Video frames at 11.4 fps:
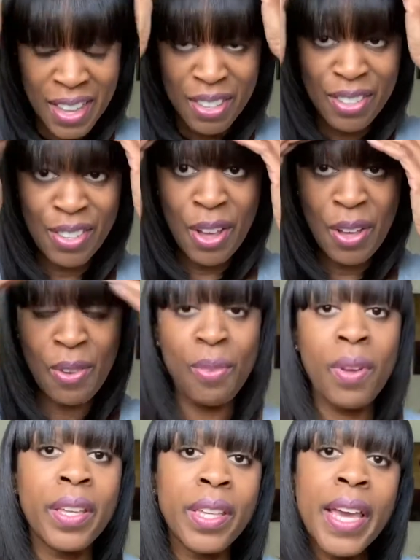So
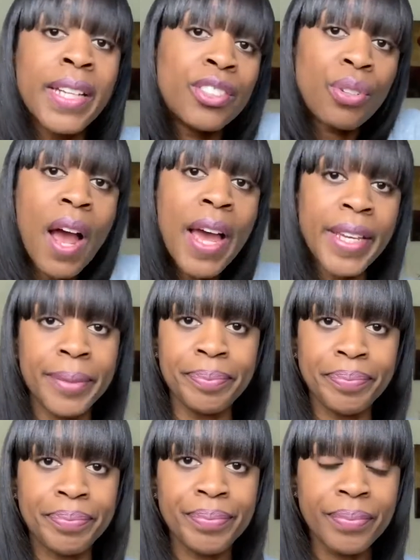yeah, try it.
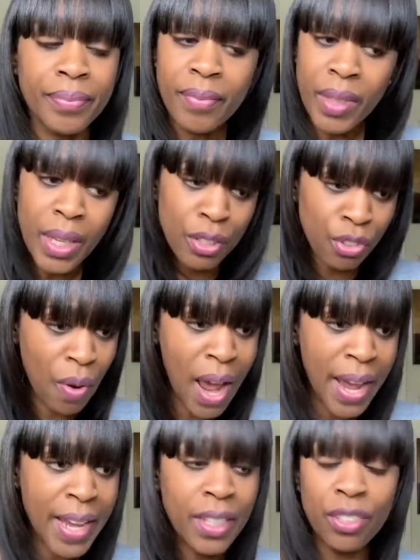Try
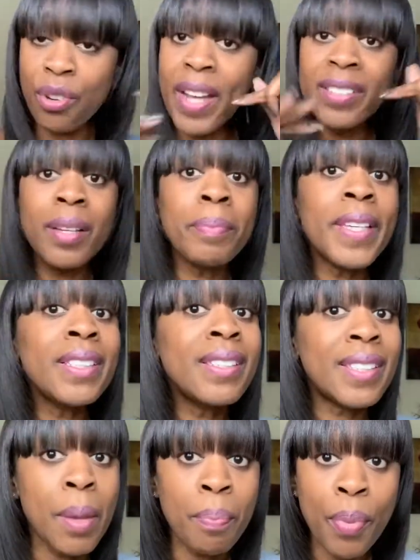it. Try something
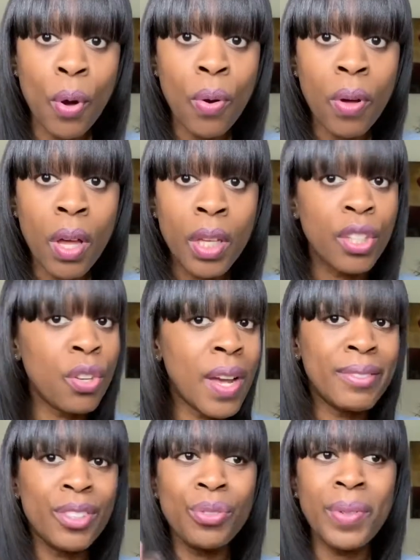simple. You don't
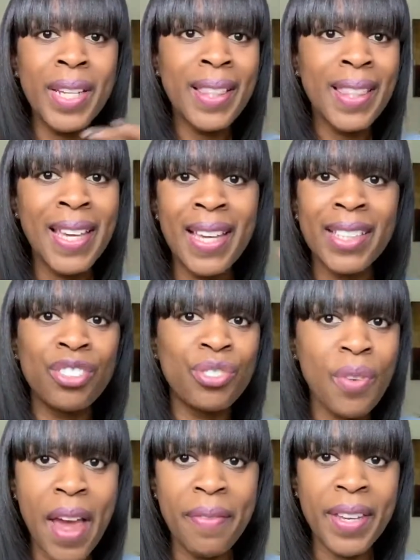have to do anything
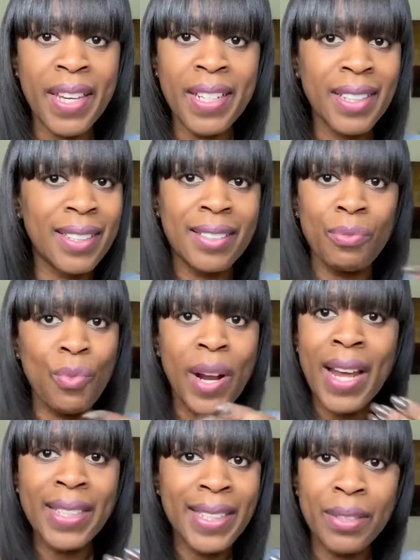extravagant, because what
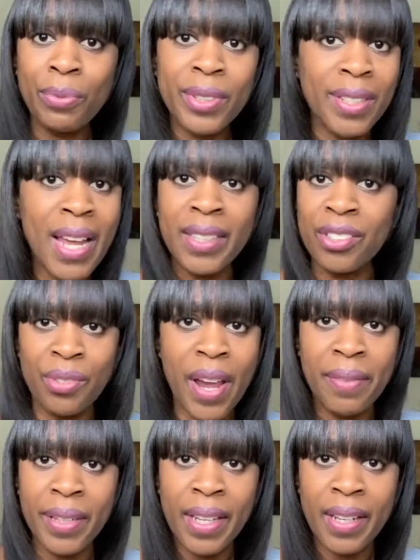I did was not
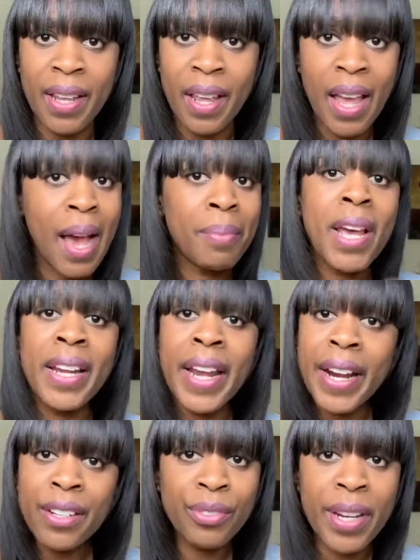extravagant. I'm not a
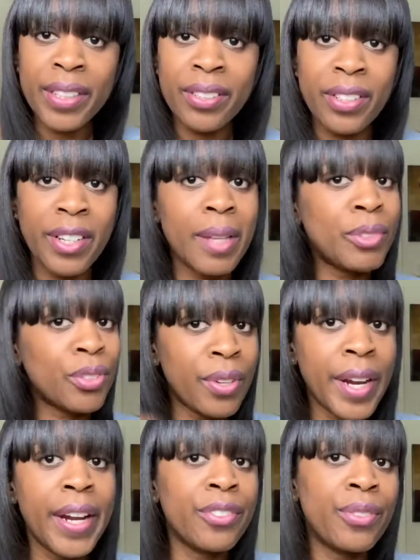hairdresser, and I'm sure
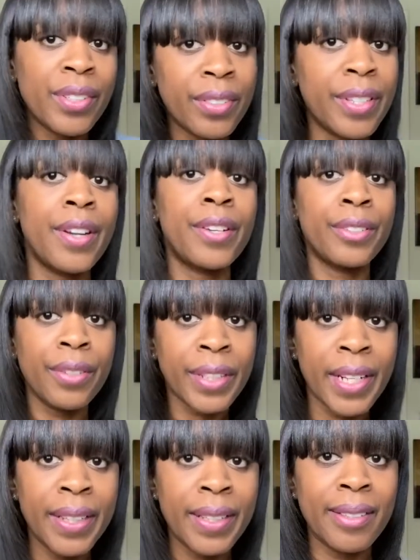hairdressers that are
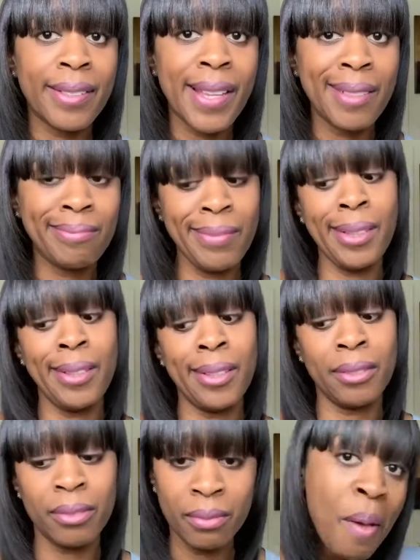looking at this like,
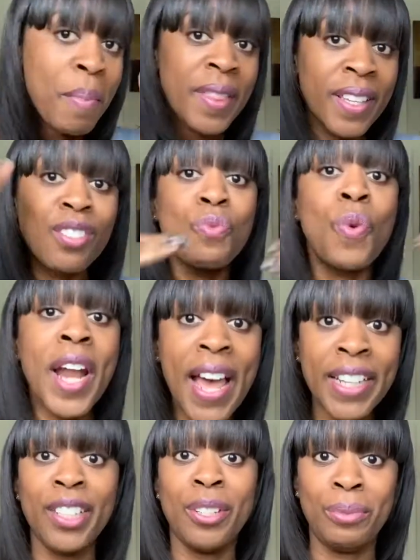but this is what I
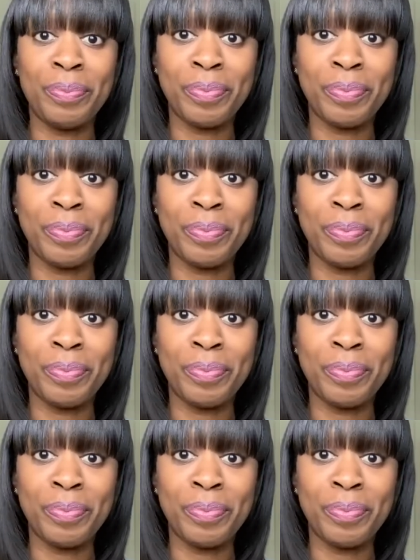do.